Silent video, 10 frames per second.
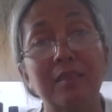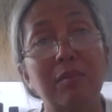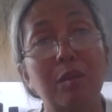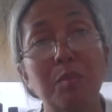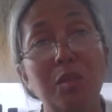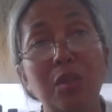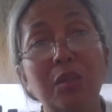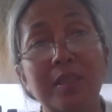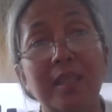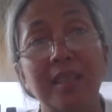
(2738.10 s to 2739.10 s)
from
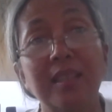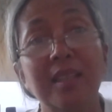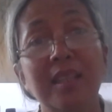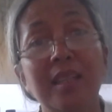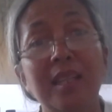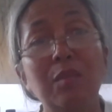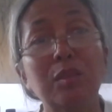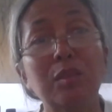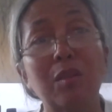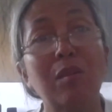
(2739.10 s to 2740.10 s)
Jogja. He
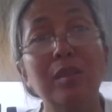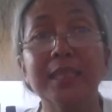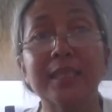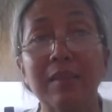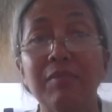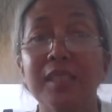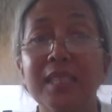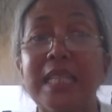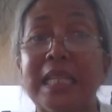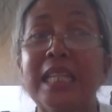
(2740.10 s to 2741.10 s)
was only
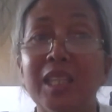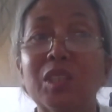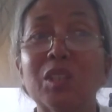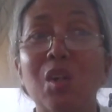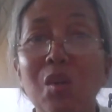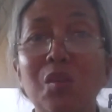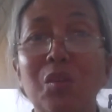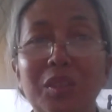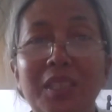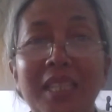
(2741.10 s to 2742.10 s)
17 years
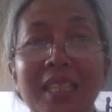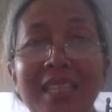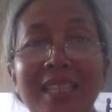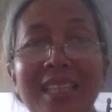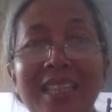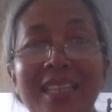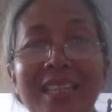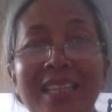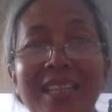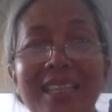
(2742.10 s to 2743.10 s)
old.
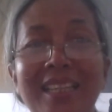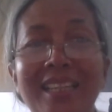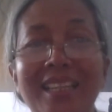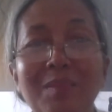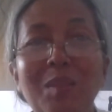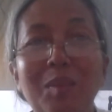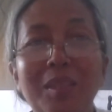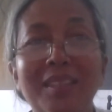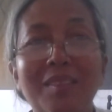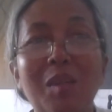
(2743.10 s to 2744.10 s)
And we
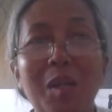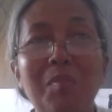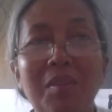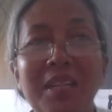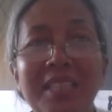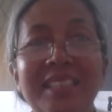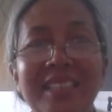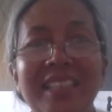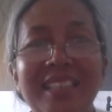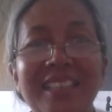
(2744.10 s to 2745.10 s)
were
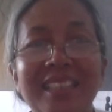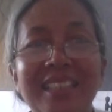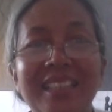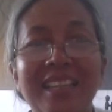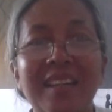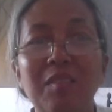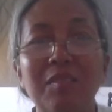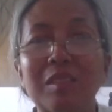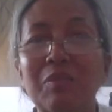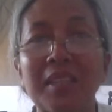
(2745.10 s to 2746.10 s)
collaborating. And it
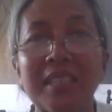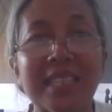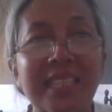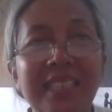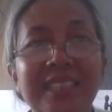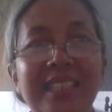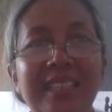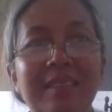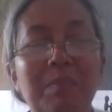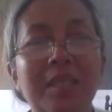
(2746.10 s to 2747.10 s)
was
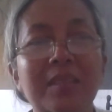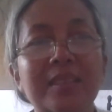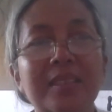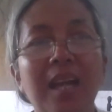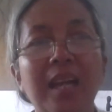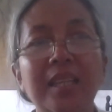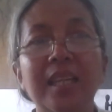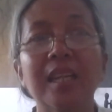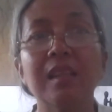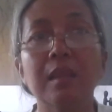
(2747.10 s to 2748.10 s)
fantastic because I
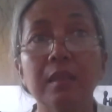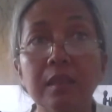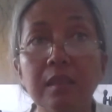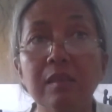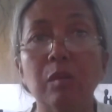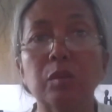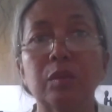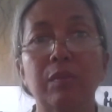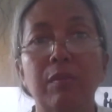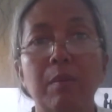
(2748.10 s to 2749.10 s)
can learn also
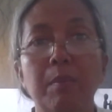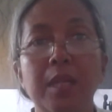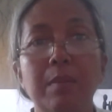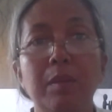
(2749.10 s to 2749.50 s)
from him,